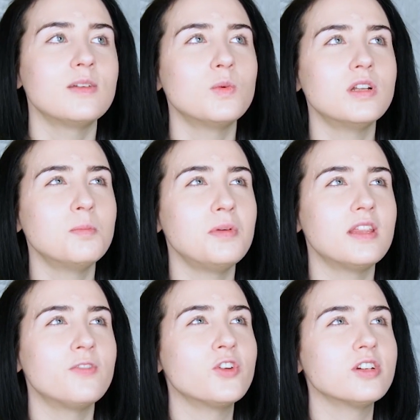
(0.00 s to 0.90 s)
Wouldn't be
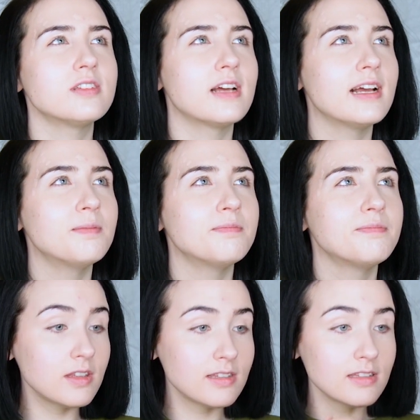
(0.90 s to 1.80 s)
the first time.
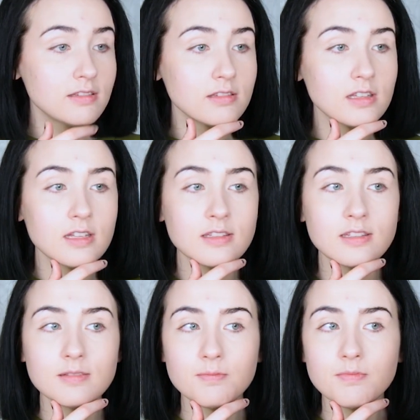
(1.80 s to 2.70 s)

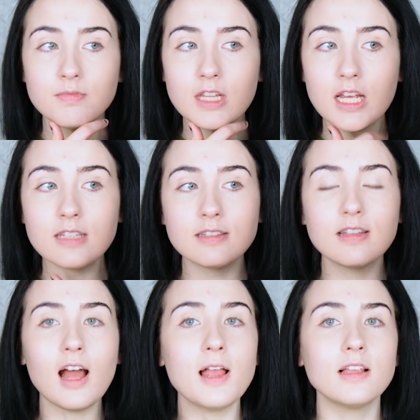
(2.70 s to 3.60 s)
It's
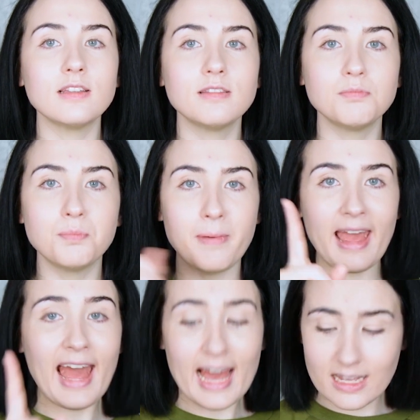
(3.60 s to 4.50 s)
not
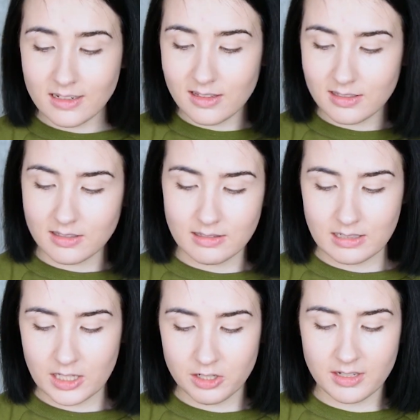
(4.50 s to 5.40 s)
bad, this
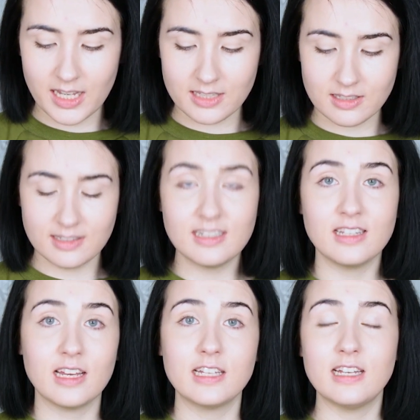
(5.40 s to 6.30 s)
concealer. Like, it's
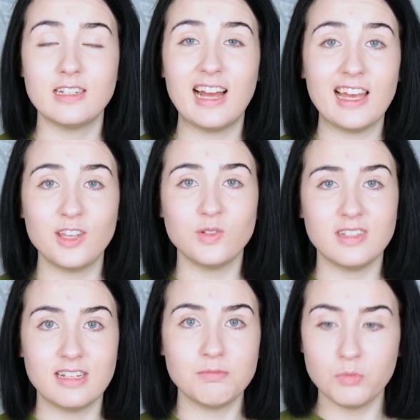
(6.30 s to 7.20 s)
concealing. I use
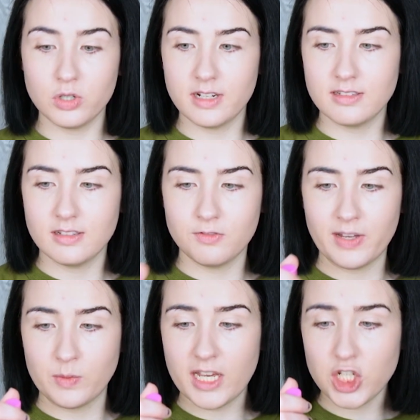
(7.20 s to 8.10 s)
it more as a
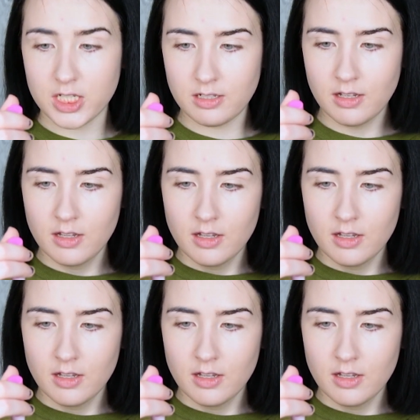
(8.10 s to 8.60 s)
foundation.